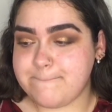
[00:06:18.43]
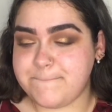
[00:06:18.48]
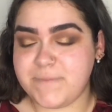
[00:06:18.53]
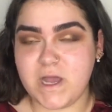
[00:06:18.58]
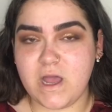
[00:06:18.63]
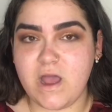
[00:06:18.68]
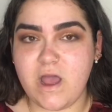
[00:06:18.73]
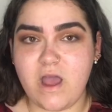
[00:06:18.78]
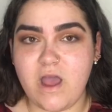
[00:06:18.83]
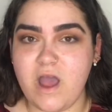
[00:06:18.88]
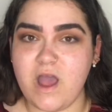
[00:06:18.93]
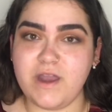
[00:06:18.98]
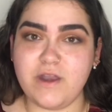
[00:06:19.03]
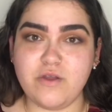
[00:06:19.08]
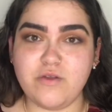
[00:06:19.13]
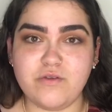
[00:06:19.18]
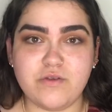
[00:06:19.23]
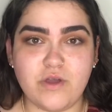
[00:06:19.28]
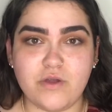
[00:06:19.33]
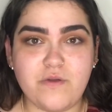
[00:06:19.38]
but I
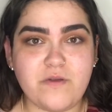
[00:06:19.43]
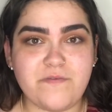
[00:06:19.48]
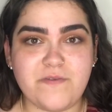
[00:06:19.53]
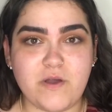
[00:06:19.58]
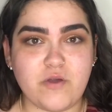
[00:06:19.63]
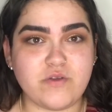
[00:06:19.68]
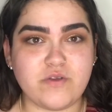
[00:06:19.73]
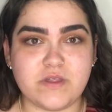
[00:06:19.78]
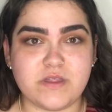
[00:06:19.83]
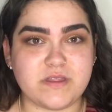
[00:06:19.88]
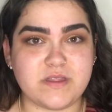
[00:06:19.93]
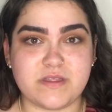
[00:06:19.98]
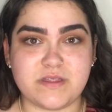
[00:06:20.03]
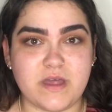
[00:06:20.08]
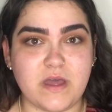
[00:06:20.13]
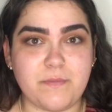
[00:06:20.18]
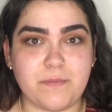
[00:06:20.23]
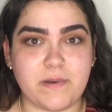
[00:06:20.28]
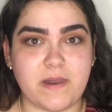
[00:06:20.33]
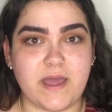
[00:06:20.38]
don't know if I'll use this
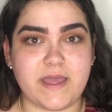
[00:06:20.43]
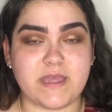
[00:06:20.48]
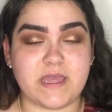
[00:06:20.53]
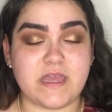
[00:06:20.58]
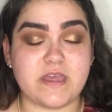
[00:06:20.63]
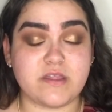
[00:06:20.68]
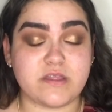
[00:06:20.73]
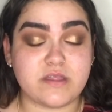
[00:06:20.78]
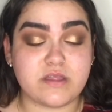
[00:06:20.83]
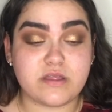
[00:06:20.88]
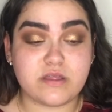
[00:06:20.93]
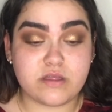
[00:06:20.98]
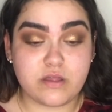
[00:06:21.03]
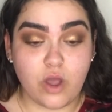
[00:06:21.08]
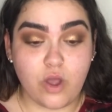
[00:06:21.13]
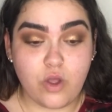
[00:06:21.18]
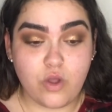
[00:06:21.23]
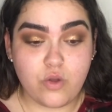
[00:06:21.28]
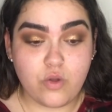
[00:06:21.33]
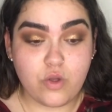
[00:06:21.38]
up. Like it's
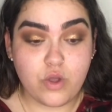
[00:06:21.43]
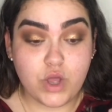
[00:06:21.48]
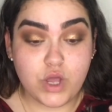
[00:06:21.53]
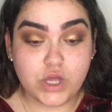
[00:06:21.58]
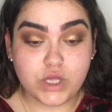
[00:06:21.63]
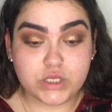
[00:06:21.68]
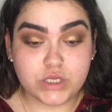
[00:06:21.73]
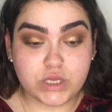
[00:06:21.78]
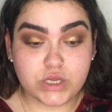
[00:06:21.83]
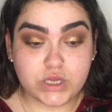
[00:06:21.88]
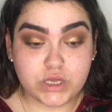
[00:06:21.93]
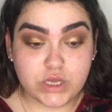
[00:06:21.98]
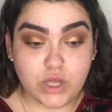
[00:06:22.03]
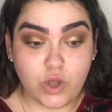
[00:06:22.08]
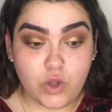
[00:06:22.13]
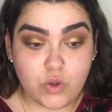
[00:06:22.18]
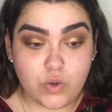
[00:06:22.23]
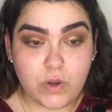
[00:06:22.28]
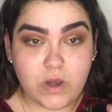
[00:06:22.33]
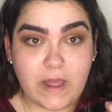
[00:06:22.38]
so,
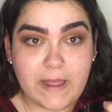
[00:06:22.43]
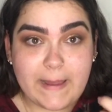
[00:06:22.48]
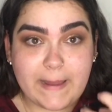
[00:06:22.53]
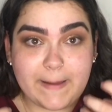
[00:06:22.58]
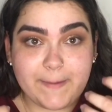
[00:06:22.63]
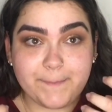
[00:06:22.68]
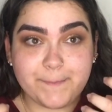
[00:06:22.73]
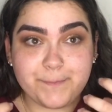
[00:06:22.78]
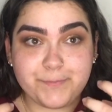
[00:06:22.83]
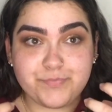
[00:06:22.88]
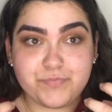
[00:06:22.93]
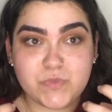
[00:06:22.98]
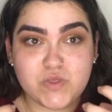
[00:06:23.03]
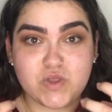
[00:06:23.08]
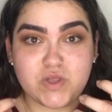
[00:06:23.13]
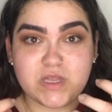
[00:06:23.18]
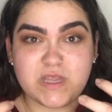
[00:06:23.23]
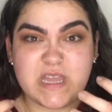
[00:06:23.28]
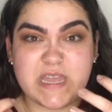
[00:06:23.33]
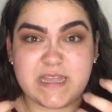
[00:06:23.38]
so like
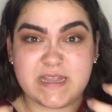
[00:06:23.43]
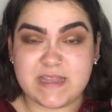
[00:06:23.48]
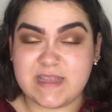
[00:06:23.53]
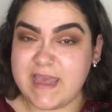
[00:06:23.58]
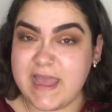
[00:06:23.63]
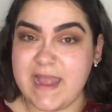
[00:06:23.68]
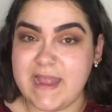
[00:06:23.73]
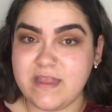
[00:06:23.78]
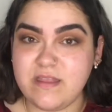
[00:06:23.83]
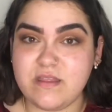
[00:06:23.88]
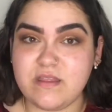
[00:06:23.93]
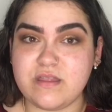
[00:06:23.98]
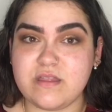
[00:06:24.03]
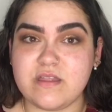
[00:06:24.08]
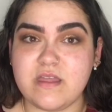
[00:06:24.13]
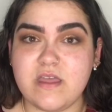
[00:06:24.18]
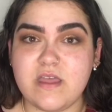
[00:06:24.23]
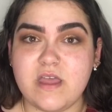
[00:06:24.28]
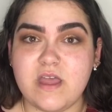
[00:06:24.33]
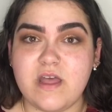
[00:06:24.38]
just
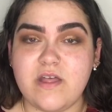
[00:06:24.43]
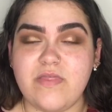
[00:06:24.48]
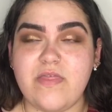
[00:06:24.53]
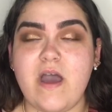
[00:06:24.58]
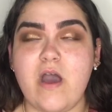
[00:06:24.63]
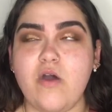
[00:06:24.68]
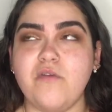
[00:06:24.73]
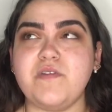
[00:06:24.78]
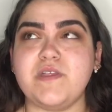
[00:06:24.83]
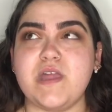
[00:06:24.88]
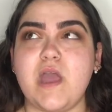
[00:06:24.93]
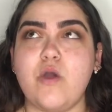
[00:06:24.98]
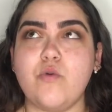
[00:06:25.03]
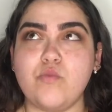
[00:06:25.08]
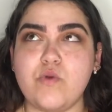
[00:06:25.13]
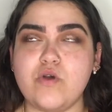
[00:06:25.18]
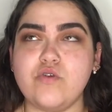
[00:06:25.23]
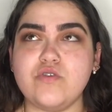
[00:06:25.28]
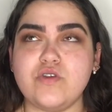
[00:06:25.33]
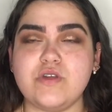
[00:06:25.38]
intense but obviously I
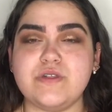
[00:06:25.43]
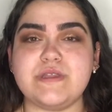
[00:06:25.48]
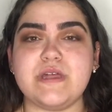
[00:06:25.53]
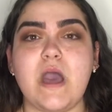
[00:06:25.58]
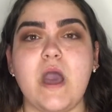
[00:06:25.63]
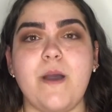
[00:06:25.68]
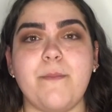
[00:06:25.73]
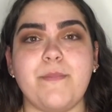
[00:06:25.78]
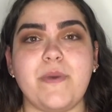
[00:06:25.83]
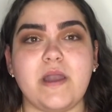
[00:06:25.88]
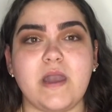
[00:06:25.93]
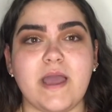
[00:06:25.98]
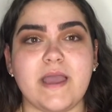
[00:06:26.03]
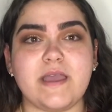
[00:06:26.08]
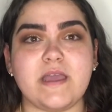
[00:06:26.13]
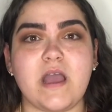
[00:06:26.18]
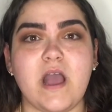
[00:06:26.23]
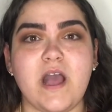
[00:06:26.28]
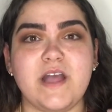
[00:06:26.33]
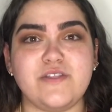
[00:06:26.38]
will use it up but
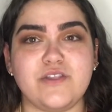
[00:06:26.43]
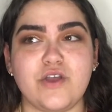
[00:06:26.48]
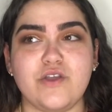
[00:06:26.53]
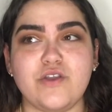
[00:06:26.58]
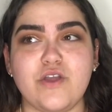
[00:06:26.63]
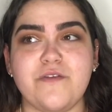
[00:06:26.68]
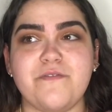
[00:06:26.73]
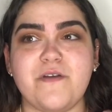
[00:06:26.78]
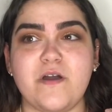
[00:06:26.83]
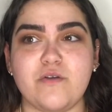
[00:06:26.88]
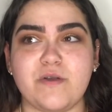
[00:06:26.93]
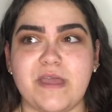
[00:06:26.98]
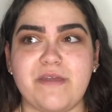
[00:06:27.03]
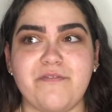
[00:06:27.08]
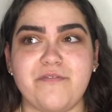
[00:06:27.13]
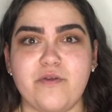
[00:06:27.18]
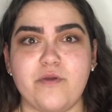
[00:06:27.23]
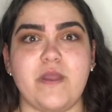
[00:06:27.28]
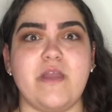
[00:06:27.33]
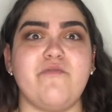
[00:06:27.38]
like I don't know if I'll
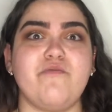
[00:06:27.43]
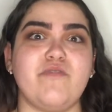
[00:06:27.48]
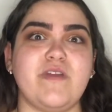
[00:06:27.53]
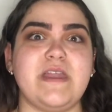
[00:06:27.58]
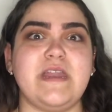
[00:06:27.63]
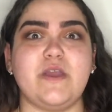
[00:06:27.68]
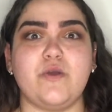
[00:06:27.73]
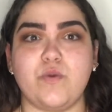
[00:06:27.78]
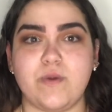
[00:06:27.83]
get through it really